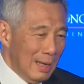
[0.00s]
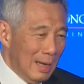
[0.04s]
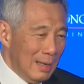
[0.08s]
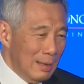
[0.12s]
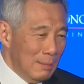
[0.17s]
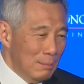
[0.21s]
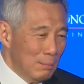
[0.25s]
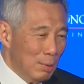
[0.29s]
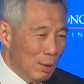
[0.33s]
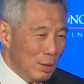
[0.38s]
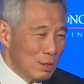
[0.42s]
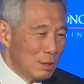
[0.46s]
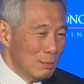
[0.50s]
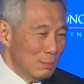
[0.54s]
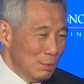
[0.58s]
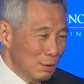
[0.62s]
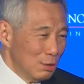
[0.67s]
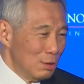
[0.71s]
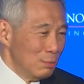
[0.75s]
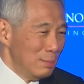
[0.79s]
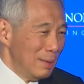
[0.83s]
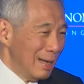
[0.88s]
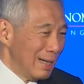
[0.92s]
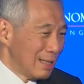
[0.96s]
impossible
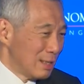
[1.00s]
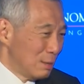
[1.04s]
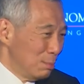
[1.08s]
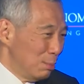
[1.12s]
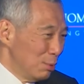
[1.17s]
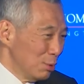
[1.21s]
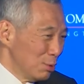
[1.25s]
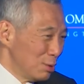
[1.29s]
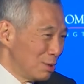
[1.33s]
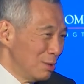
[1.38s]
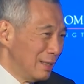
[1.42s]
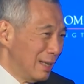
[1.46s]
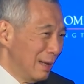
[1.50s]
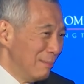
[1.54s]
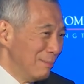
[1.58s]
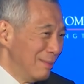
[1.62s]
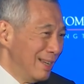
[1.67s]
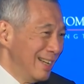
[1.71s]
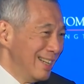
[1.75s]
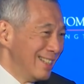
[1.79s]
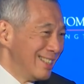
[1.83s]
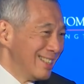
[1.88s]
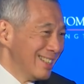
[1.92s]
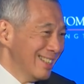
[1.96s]
to be exposed to
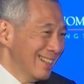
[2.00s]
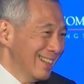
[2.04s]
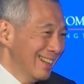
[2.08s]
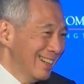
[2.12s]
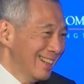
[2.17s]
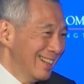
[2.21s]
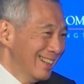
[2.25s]
temptation.